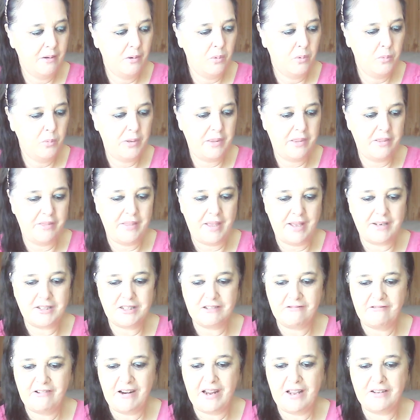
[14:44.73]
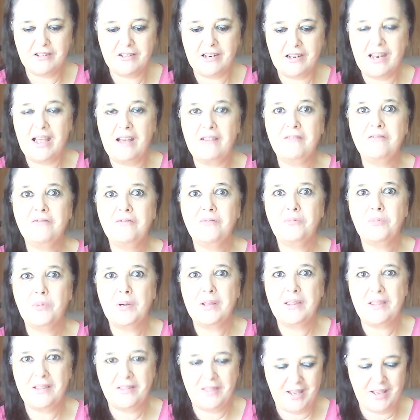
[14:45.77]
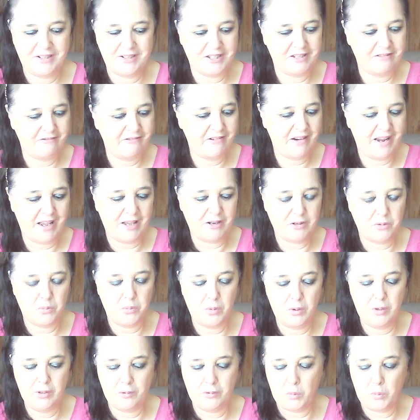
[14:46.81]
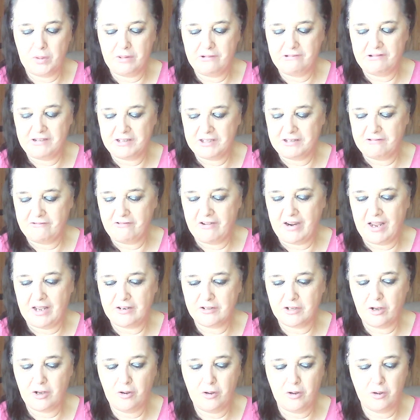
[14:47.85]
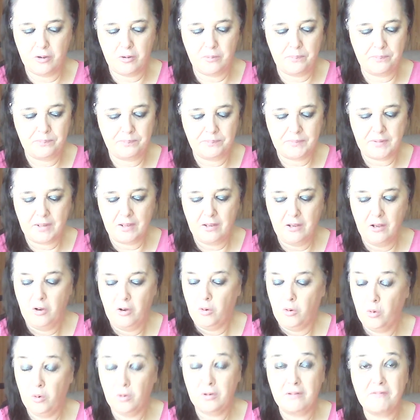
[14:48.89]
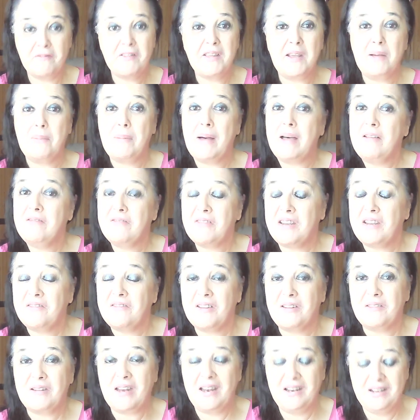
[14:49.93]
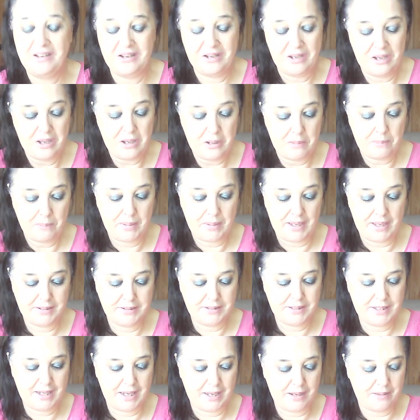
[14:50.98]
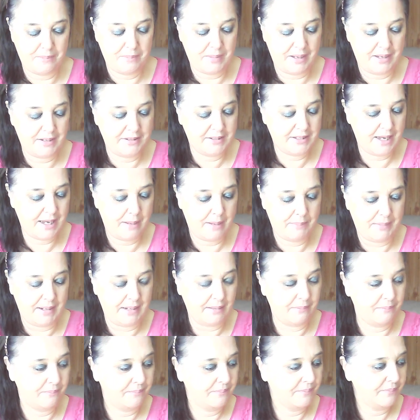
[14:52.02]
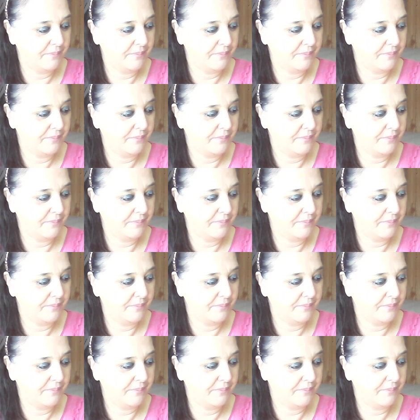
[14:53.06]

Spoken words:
Whether that's around love, whether that's around work, whether it's around home. All of the above even, but it's happening.